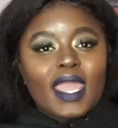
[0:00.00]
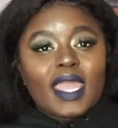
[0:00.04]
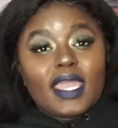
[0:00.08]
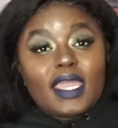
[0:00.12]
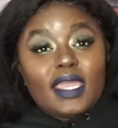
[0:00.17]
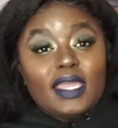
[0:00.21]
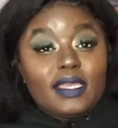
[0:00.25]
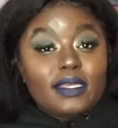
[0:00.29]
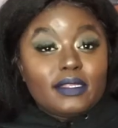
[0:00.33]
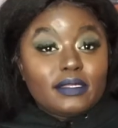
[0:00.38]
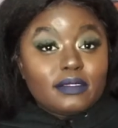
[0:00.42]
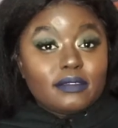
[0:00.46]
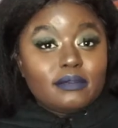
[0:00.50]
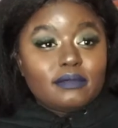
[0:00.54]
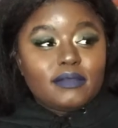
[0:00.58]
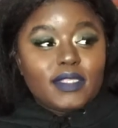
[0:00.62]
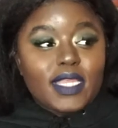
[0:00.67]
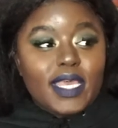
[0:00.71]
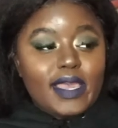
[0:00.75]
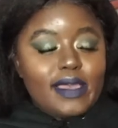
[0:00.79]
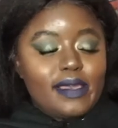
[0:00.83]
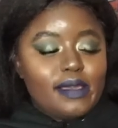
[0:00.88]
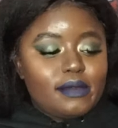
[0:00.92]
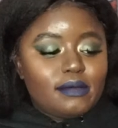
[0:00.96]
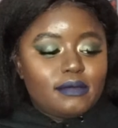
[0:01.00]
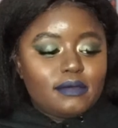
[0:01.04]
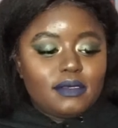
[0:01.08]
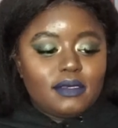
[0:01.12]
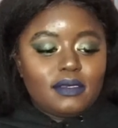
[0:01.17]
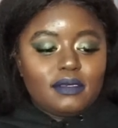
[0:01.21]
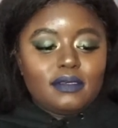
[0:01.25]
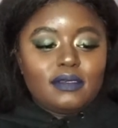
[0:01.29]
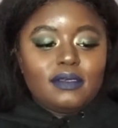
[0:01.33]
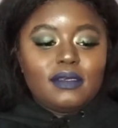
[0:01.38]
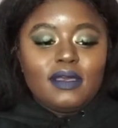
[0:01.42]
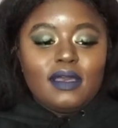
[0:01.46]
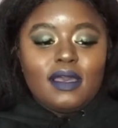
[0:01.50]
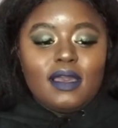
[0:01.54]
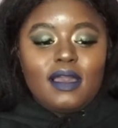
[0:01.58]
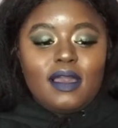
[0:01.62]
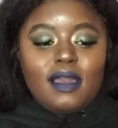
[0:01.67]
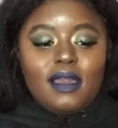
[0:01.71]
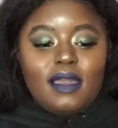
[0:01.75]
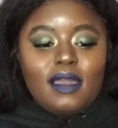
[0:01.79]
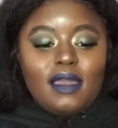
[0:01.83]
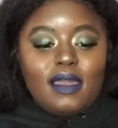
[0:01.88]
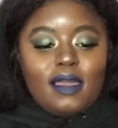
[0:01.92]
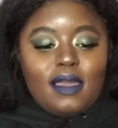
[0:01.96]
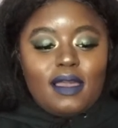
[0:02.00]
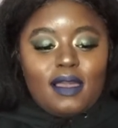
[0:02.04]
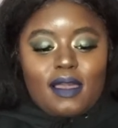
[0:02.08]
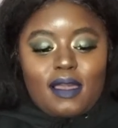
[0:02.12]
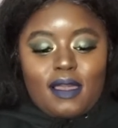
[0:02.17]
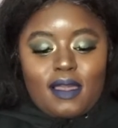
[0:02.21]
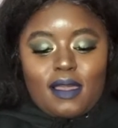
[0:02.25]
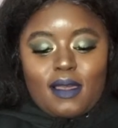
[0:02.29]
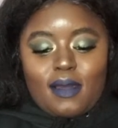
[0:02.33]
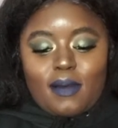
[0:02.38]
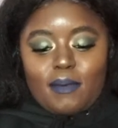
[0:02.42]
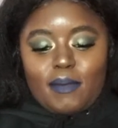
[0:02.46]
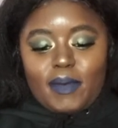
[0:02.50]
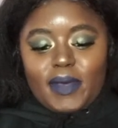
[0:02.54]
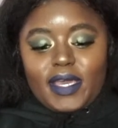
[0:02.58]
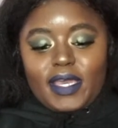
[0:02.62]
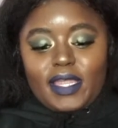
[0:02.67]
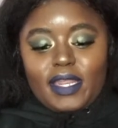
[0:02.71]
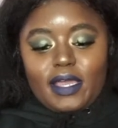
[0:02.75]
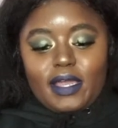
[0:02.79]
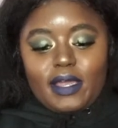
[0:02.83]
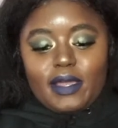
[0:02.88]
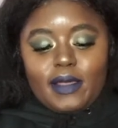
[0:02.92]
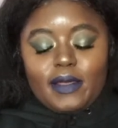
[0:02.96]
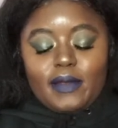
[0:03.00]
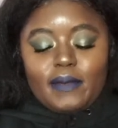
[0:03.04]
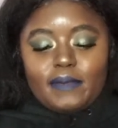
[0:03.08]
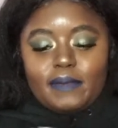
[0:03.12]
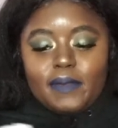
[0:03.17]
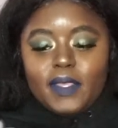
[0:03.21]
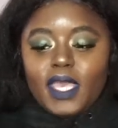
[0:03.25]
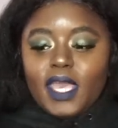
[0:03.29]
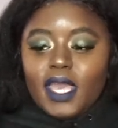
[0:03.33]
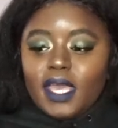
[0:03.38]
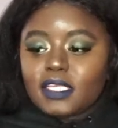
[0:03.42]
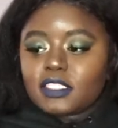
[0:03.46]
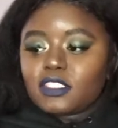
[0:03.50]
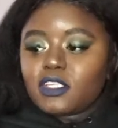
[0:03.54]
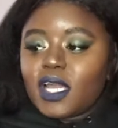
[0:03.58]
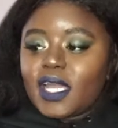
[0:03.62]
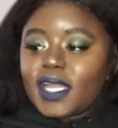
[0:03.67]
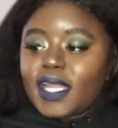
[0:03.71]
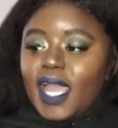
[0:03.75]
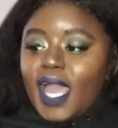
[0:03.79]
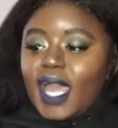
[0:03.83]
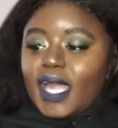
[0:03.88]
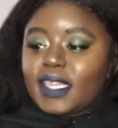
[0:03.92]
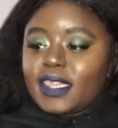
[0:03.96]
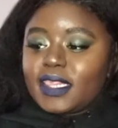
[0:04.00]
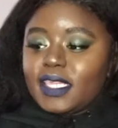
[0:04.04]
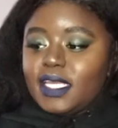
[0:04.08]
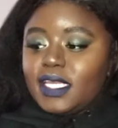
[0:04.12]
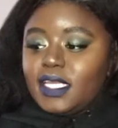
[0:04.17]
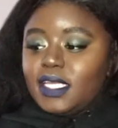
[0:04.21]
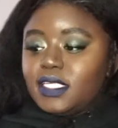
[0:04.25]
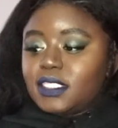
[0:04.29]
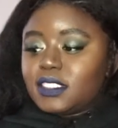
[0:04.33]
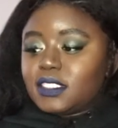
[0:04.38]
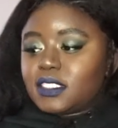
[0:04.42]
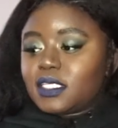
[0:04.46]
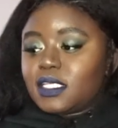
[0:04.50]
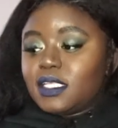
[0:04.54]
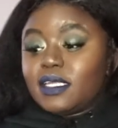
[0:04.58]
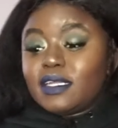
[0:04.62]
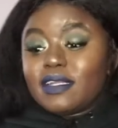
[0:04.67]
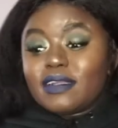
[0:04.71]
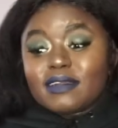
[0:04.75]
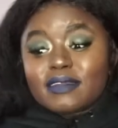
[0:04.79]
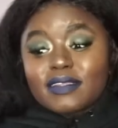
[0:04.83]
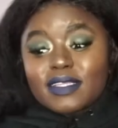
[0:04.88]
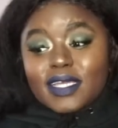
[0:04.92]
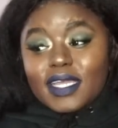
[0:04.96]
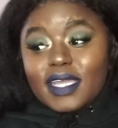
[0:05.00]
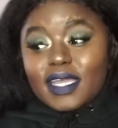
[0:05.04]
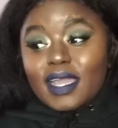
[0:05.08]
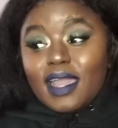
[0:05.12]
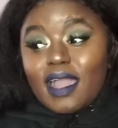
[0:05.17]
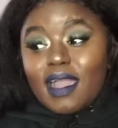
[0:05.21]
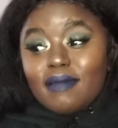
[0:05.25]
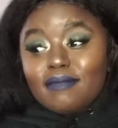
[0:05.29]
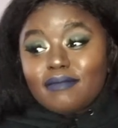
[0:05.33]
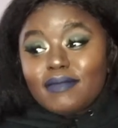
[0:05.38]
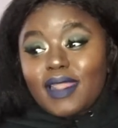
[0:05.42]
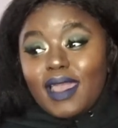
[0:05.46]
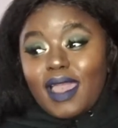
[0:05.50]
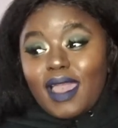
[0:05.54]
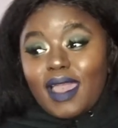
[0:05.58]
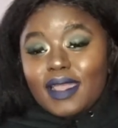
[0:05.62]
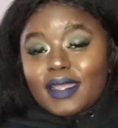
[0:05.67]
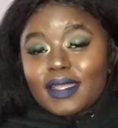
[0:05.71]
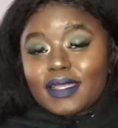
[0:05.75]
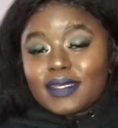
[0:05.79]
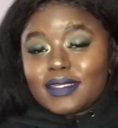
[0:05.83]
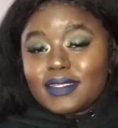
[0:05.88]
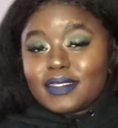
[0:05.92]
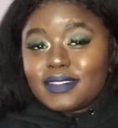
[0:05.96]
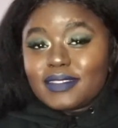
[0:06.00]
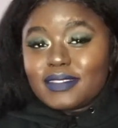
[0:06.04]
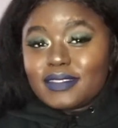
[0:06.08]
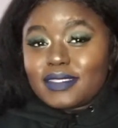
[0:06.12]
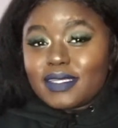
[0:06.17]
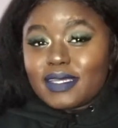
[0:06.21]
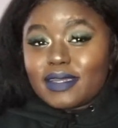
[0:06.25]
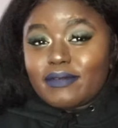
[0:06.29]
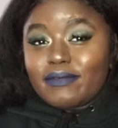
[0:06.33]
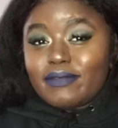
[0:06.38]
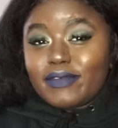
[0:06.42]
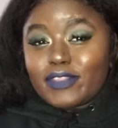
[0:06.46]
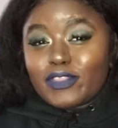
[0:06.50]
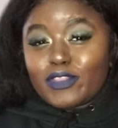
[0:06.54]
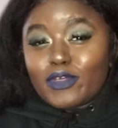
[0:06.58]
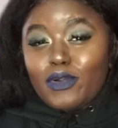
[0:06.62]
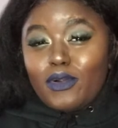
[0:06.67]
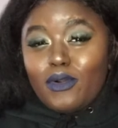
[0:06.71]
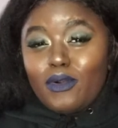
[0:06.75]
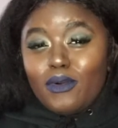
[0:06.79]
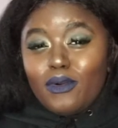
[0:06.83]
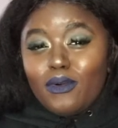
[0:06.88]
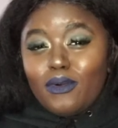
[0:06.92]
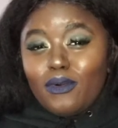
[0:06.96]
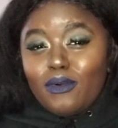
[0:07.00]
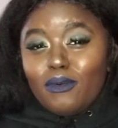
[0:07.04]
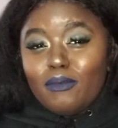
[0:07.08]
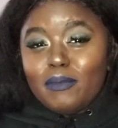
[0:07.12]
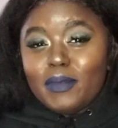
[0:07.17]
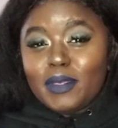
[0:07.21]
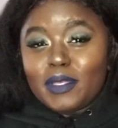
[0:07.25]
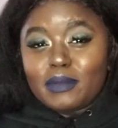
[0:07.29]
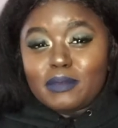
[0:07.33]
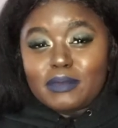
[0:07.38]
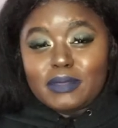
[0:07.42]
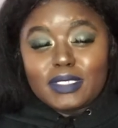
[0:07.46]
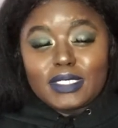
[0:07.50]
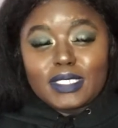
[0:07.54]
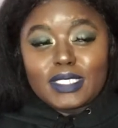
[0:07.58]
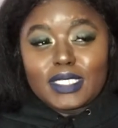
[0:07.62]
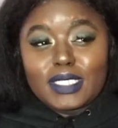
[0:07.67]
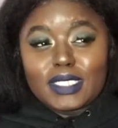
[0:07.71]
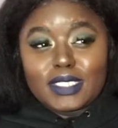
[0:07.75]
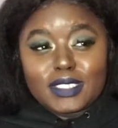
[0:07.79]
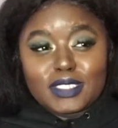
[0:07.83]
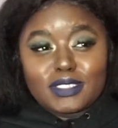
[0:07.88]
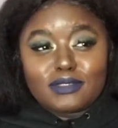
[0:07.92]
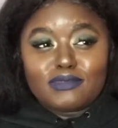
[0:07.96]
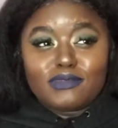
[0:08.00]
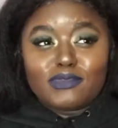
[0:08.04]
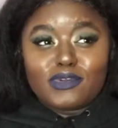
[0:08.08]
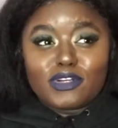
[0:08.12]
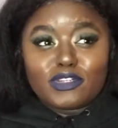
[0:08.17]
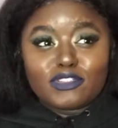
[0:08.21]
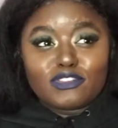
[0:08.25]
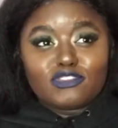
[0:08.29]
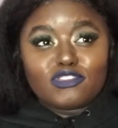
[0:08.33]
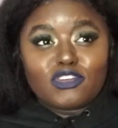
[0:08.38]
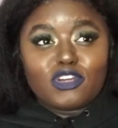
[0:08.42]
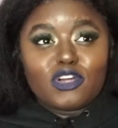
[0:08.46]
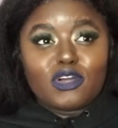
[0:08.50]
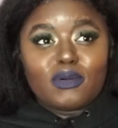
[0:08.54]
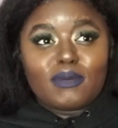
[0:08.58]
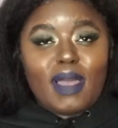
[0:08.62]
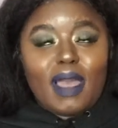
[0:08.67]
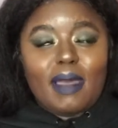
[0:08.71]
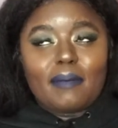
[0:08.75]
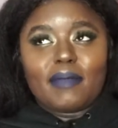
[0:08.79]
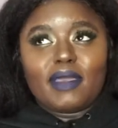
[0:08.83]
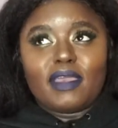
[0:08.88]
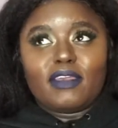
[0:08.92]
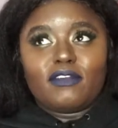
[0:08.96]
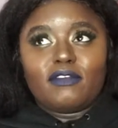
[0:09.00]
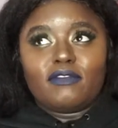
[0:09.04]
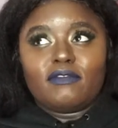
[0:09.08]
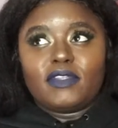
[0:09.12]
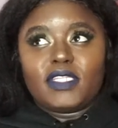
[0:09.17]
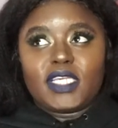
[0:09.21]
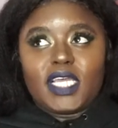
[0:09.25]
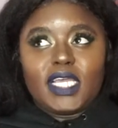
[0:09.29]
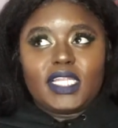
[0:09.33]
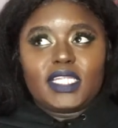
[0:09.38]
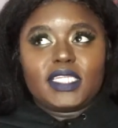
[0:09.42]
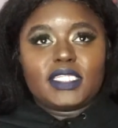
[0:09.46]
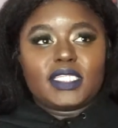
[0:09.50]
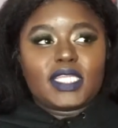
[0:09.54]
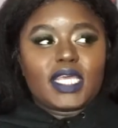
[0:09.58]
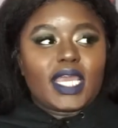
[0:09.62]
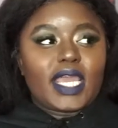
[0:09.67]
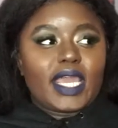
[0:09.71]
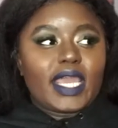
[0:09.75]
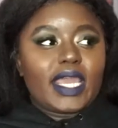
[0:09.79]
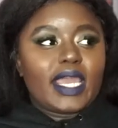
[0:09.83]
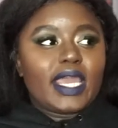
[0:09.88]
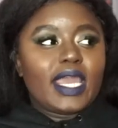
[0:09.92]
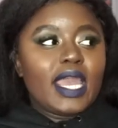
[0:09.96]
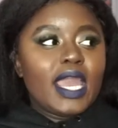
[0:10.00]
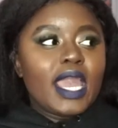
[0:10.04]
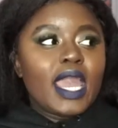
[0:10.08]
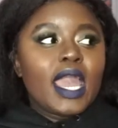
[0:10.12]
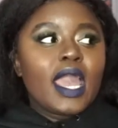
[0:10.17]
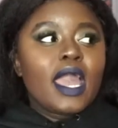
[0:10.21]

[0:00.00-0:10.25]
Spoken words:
in now. But yeah, so I got these. Clearly, I'm not gonna stick with the whole minimalist wardrobe. I mean, day to day,